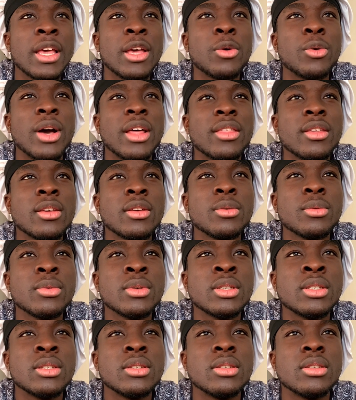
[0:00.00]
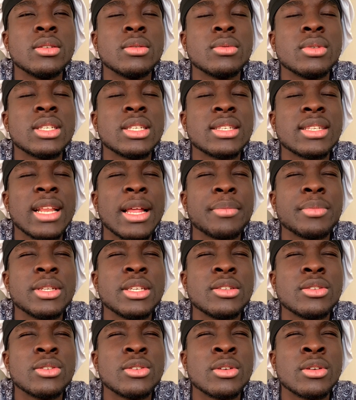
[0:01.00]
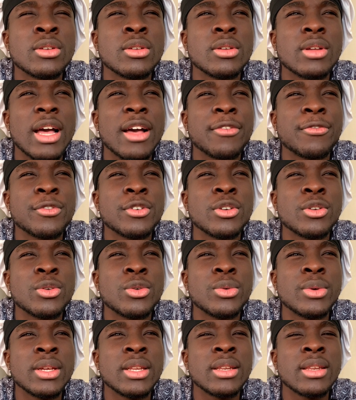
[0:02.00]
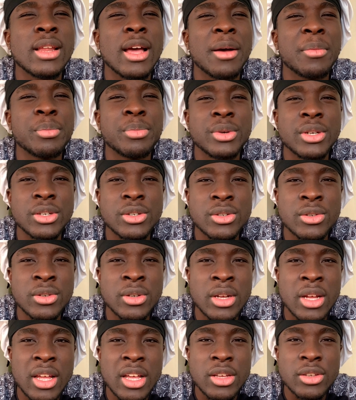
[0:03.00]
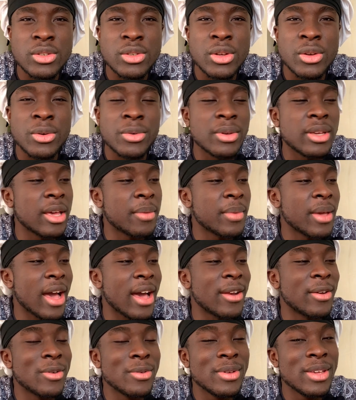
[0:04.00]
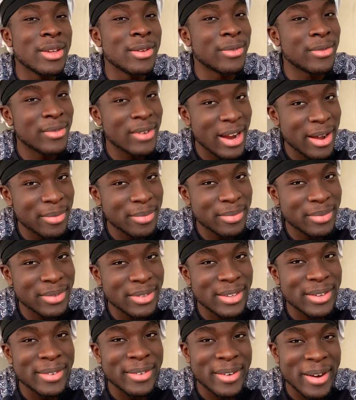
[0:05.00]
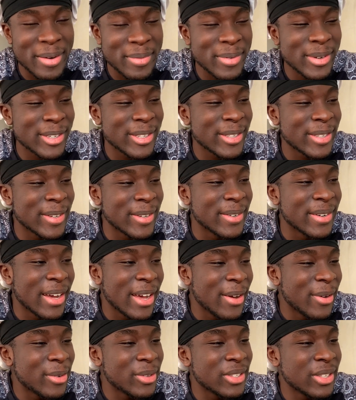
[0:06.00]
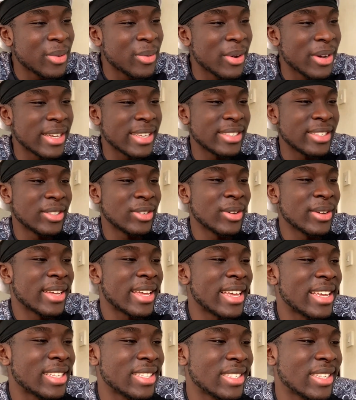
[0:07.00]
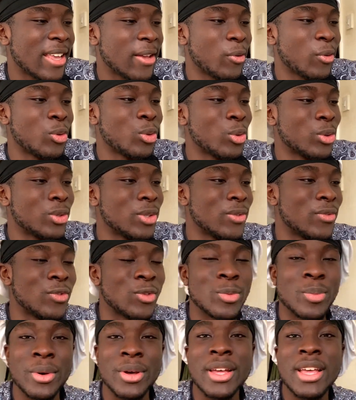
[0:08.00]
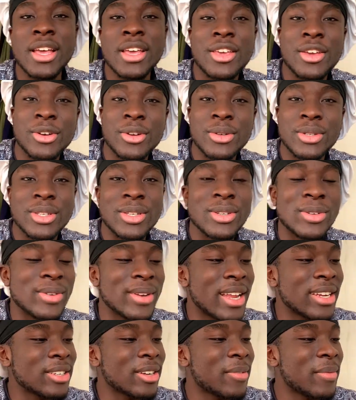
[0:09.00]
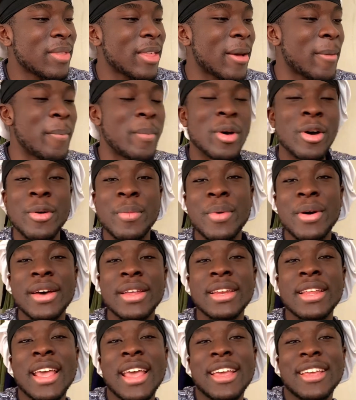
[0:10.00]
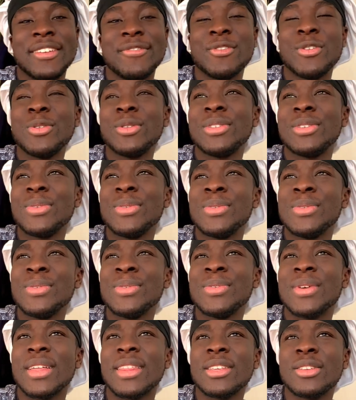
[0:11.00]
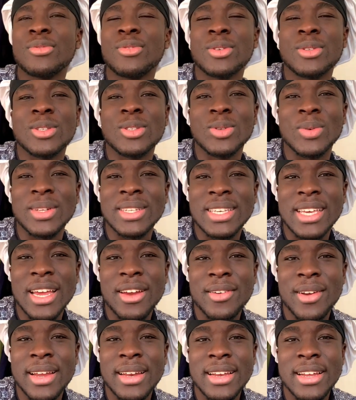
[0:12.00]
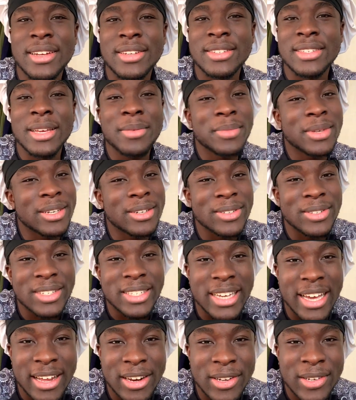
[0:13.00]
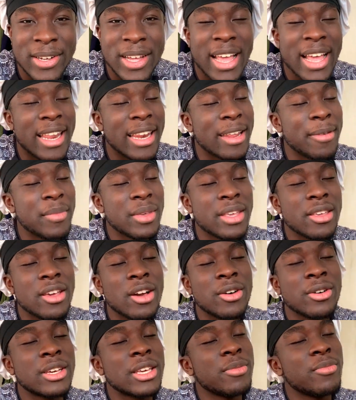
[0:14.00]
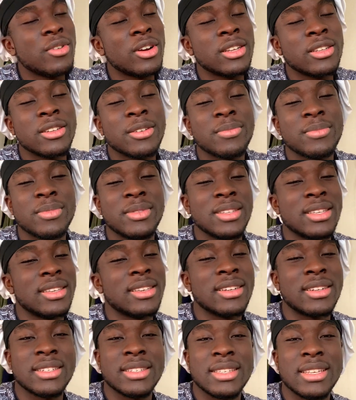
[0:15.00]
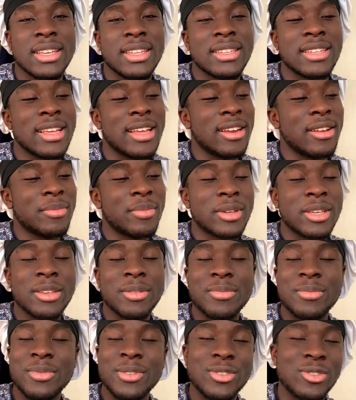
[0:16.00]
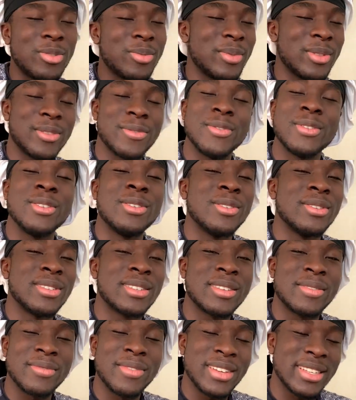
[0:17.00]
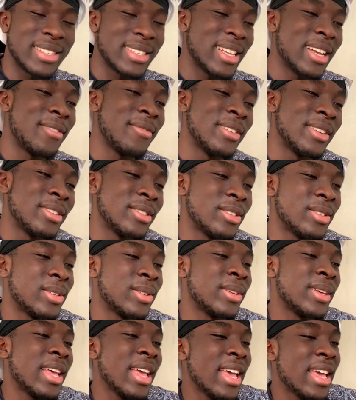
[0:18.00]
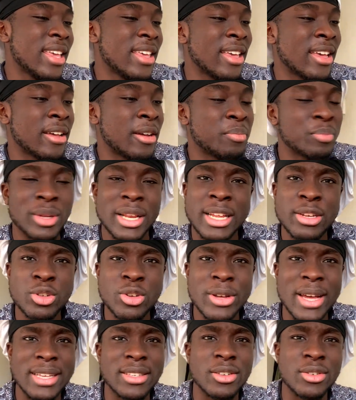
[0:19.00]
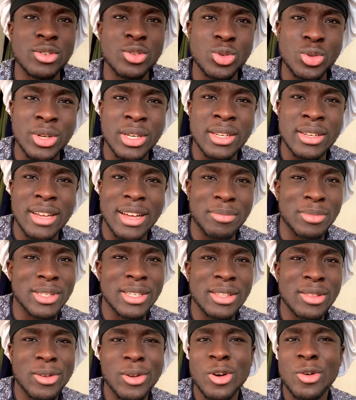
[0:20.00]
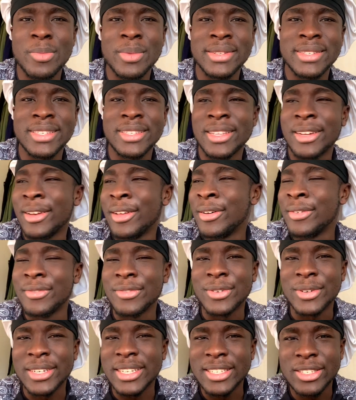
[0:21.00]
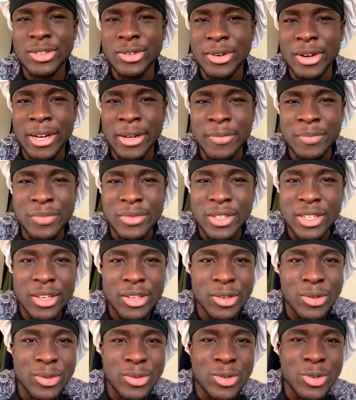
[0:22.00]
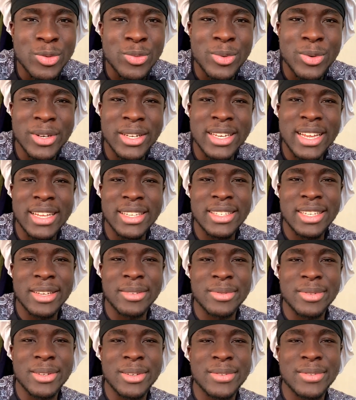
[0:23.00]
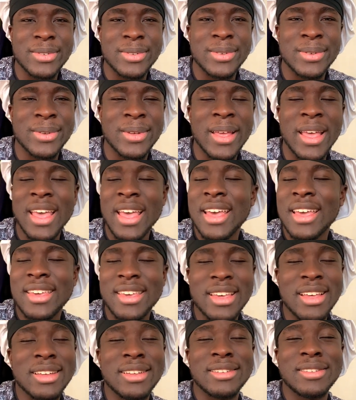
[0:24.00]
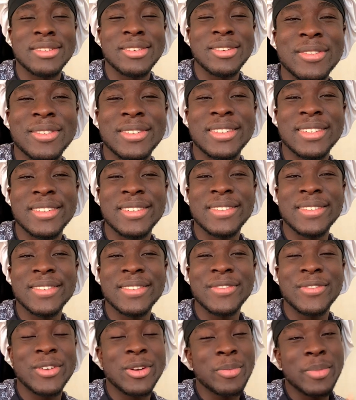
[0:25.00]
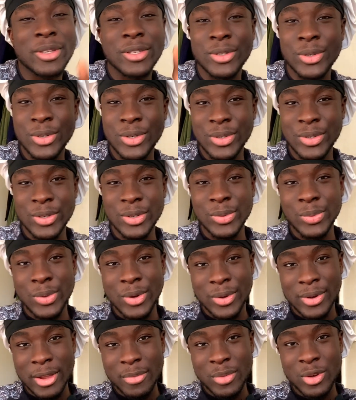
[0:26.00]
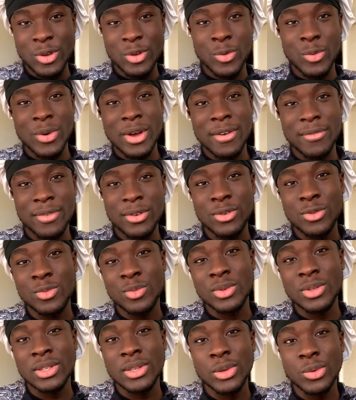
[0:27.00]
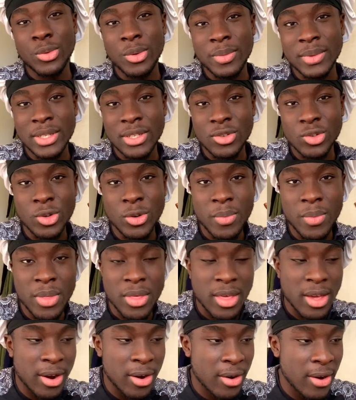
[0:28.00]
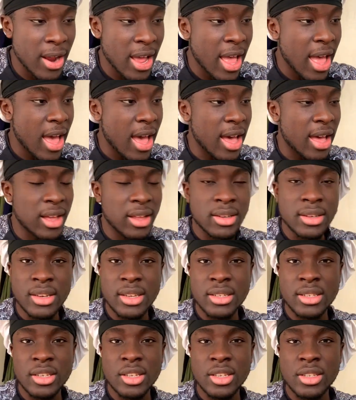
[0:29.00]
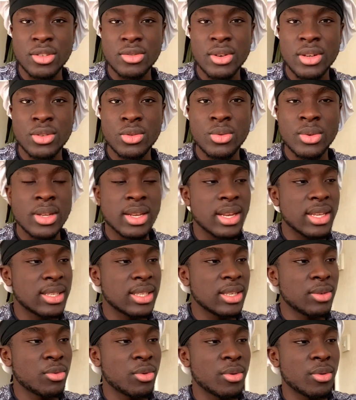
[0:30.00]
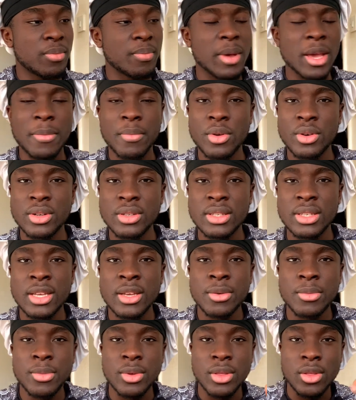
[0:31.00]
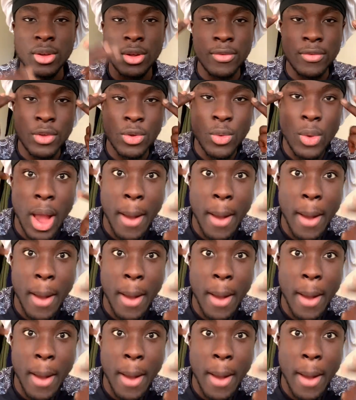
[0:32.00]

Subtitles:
I think it was it Slap D's song, African Queen? I'm pretty sure. So, yeah, mate, I know he can rap. He's a rapper. So, we'll see what his song is saying, Thoughts of You. But, you know what to do. Let's grab that bell button. He wrote to, I think he's wrote to 20k right now. Zambia Coachella. Let me, y'all keep running up, you understand? And I'm going to keep dropping the video. Simple as that, man. So, yeah, I'm glad you guys are enjoying. I'm seeing the comments, the love on Instagram, YouTube, all of that type stuff. So, yeah, you to do. Follow my socials as well. Let me know whatever new music you want me to drop there. And let's get straight into it. Let's see what Mike Burner is saying with Thought of You.